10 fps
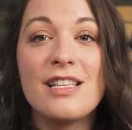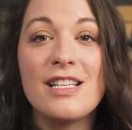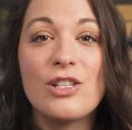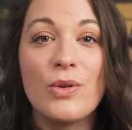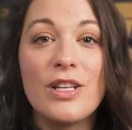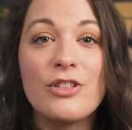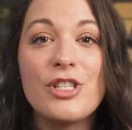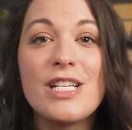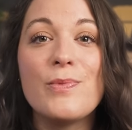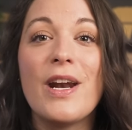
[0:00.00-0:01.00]
to these
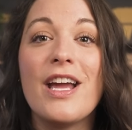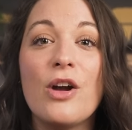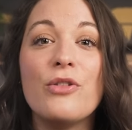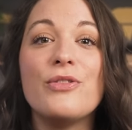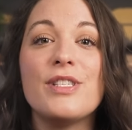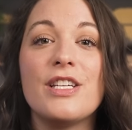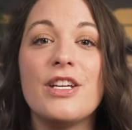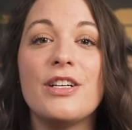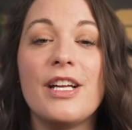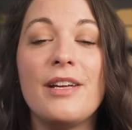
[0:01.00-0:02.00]
toiletries when I go through
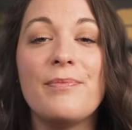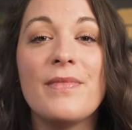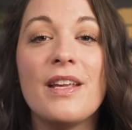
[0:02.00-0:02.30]
security.